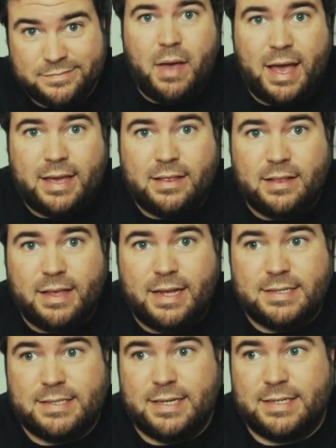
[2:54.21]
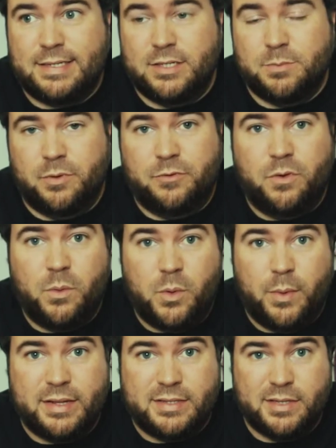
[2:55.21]
Back in the late 60s, before we
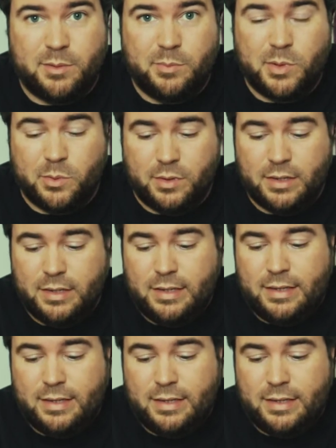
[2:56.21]
went to the moon,